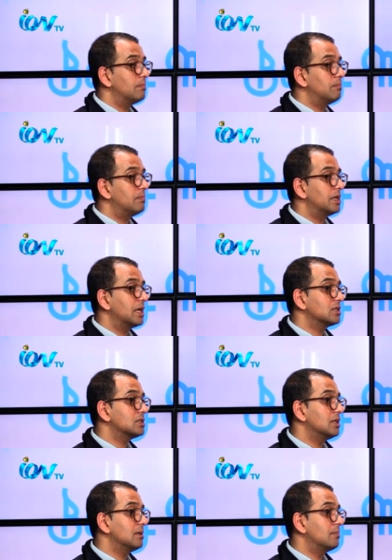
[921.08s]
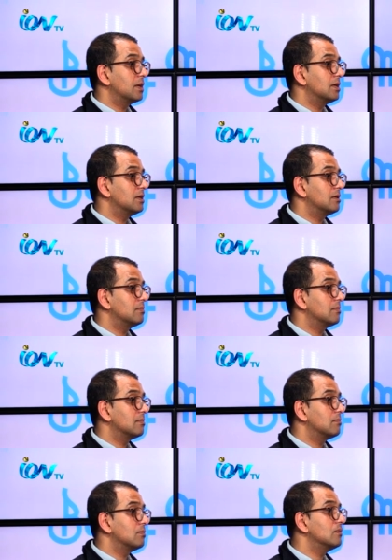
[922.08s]
But actually, by
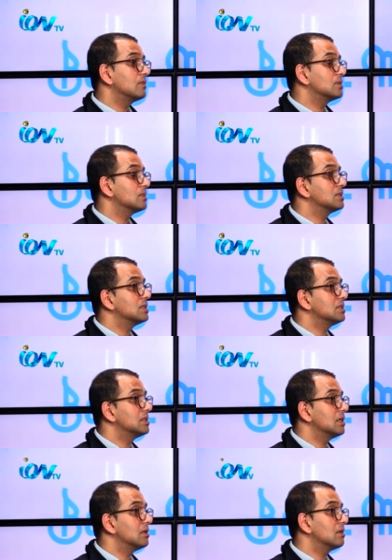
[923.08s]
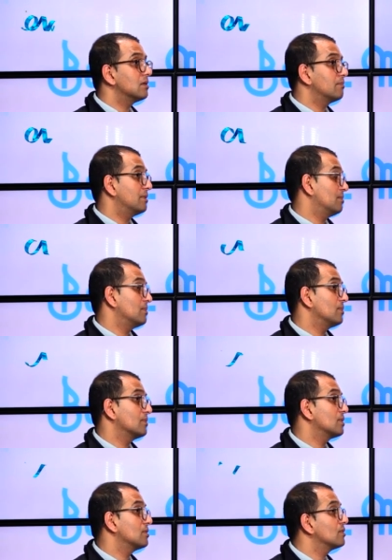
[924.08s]
moving to a city, a lot of people
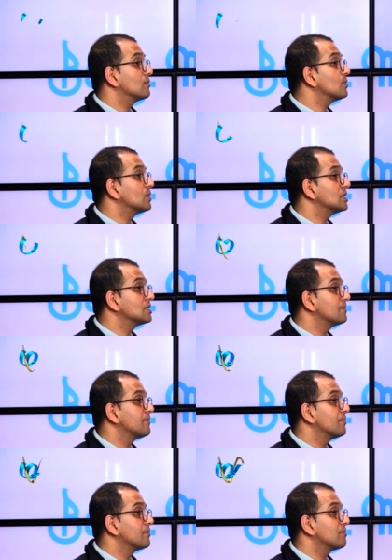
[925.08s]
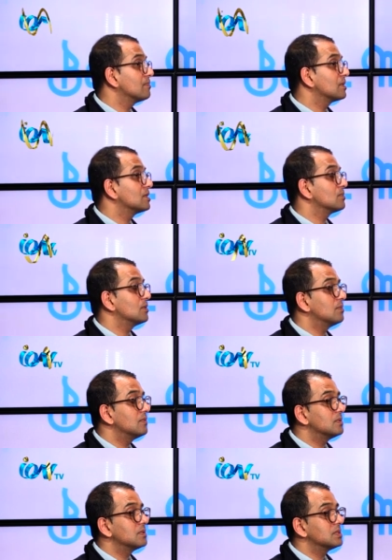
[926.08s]
cannot afford it. Because when you
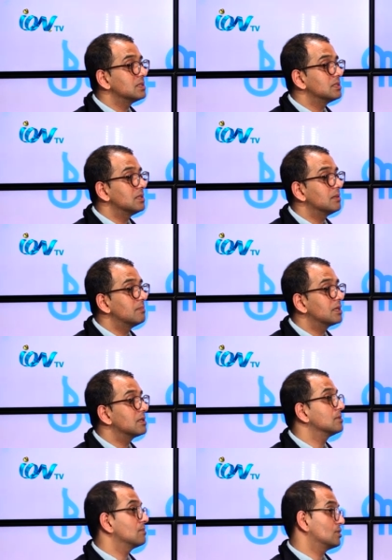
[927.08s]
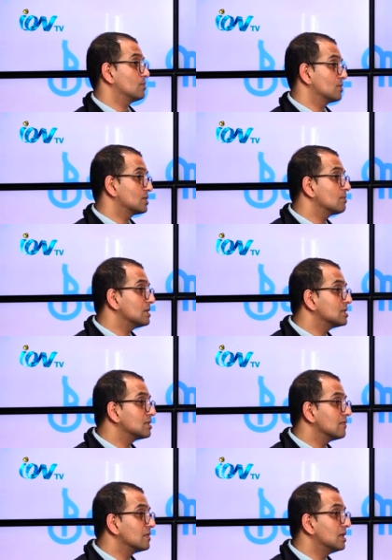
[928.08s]
move to a city, it becomes much more
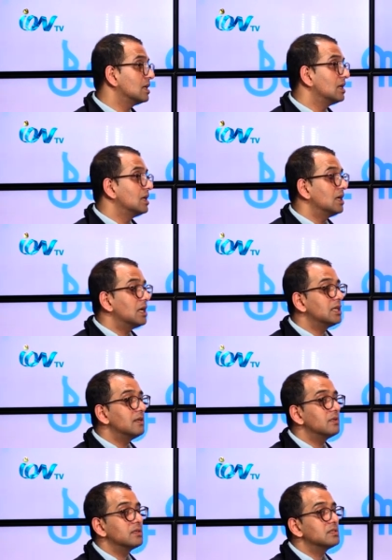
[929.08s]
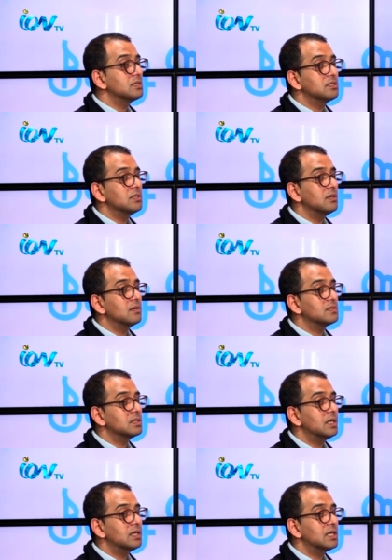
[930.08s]
expensive. And even the city of
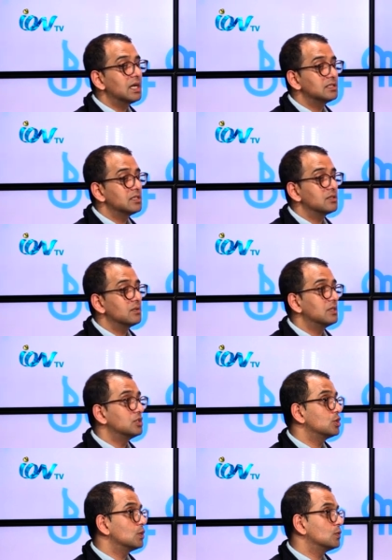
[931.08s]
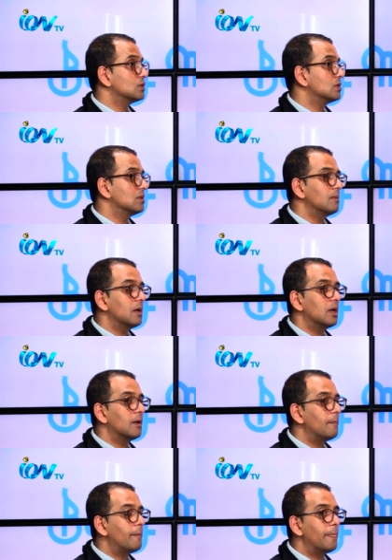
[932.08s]
Sylhet has its own issues, you
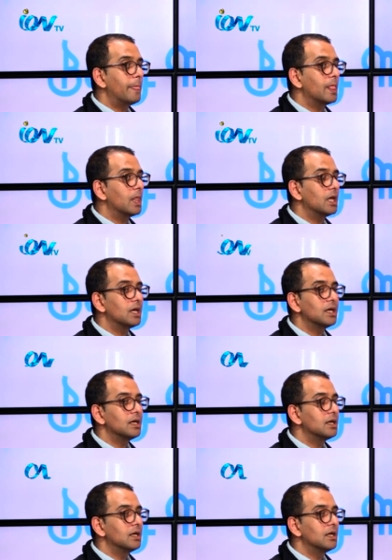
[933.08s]
know,